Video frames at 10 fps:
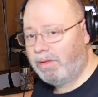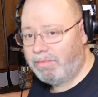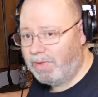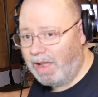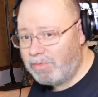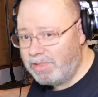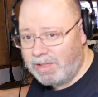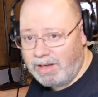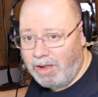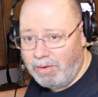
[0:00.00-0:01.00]
of
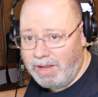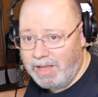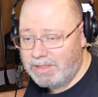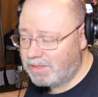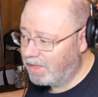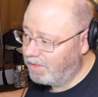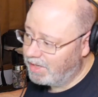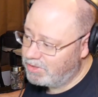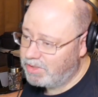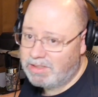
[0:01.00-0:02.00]
everything nowadays, and
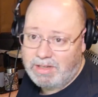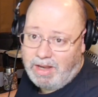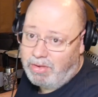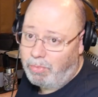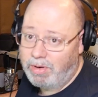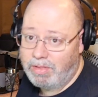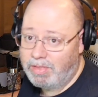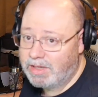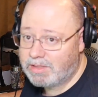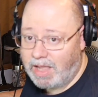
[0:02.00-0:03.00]
that's just another one of the
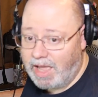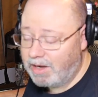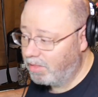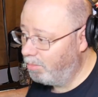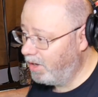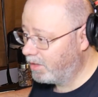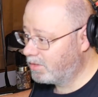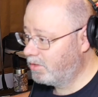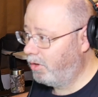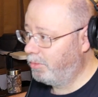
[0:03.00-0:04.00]
things to add to the mix.
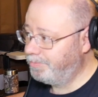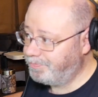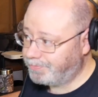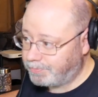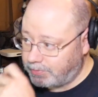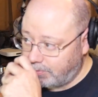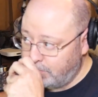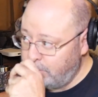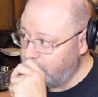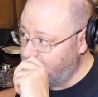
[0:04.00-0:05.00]
So
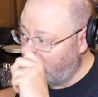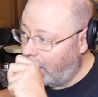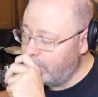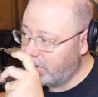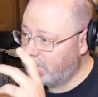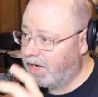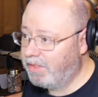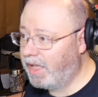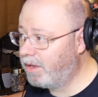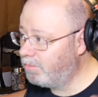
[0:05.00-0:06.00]
I'm just
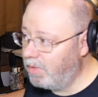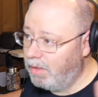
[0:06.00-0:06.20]
saying that